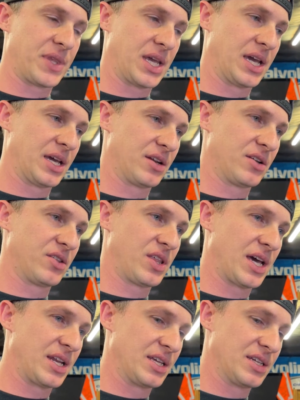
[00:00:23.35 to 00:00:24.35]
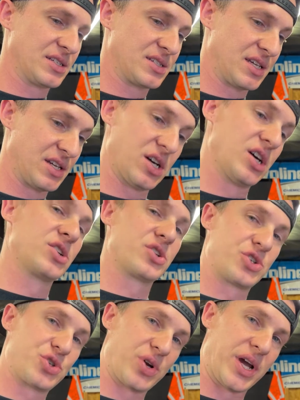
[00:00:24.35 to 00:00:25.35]
and that is an
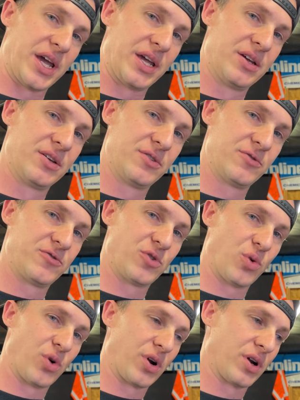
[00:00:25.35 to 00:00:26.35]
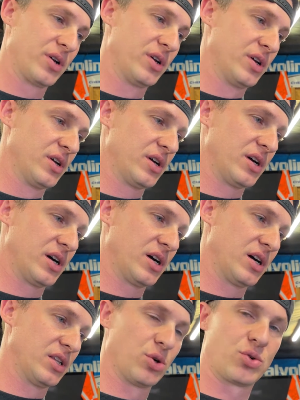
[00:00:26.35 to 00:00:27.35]
under tray for
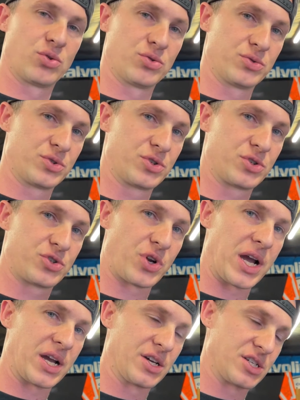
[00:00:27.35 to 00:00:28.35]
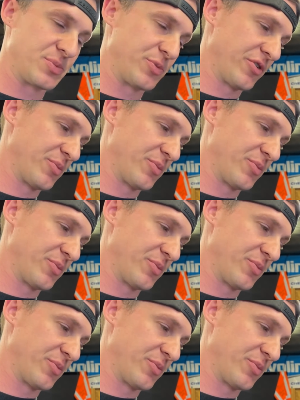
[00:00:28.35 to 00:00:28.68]
a local track customer of